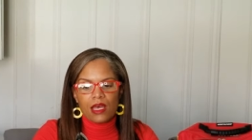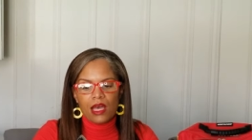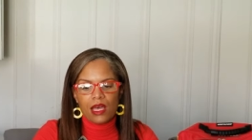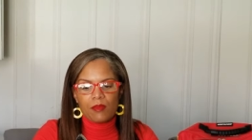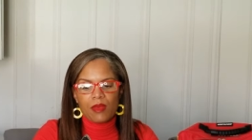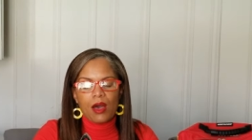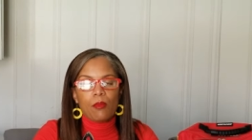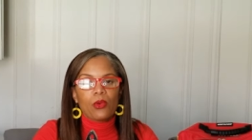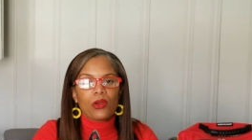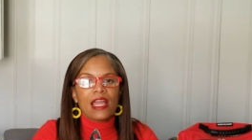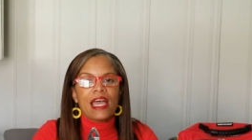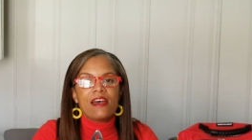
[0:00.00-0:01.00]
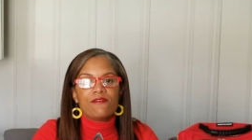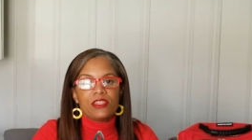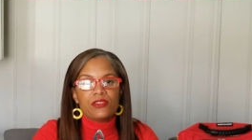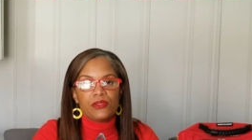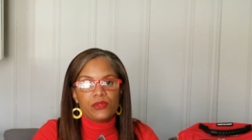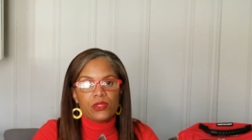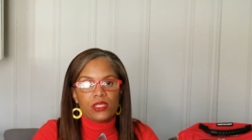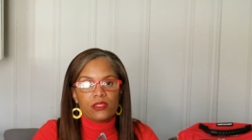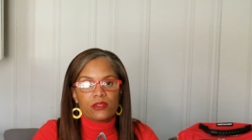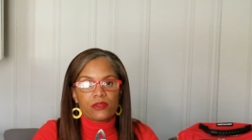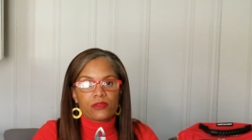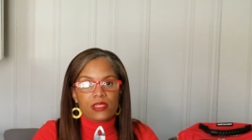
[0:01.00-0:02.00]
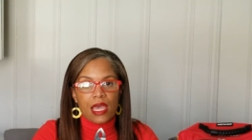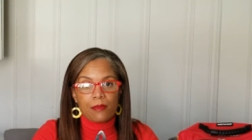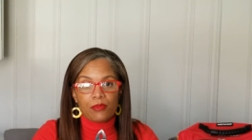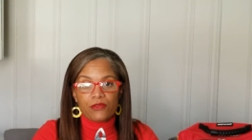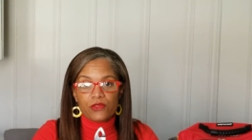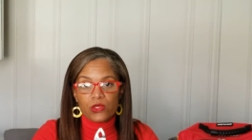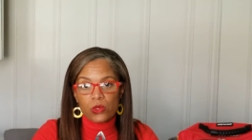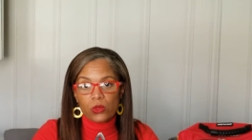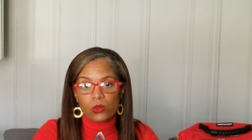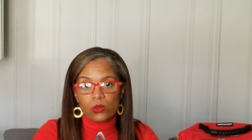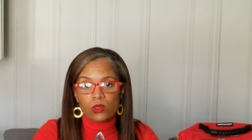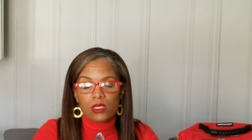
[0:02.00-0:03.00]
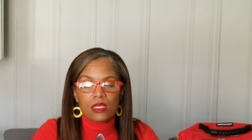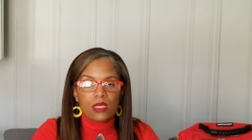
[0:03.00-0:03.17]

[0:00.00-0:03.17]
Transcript: um, a more heavy-duty or type of tool.